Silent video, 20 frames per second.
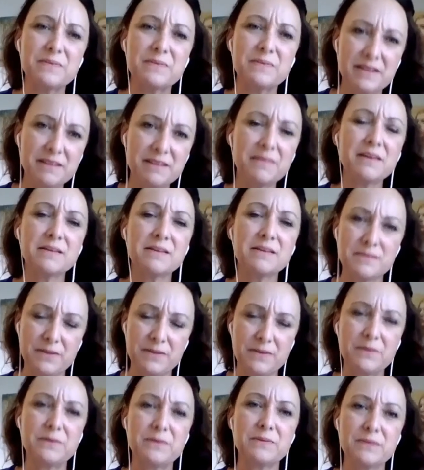I think
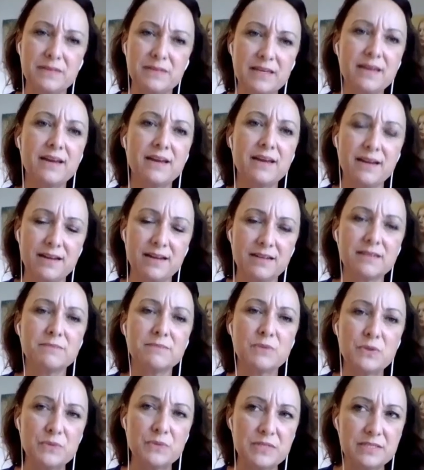so. Yeah,
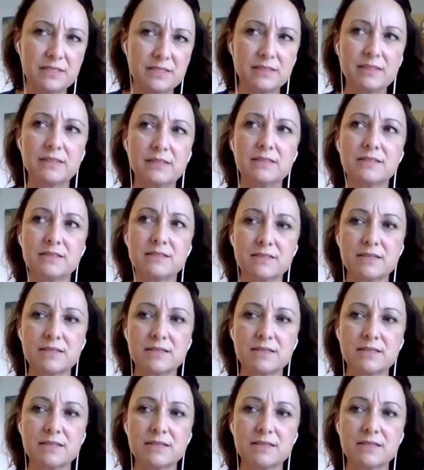more resilient.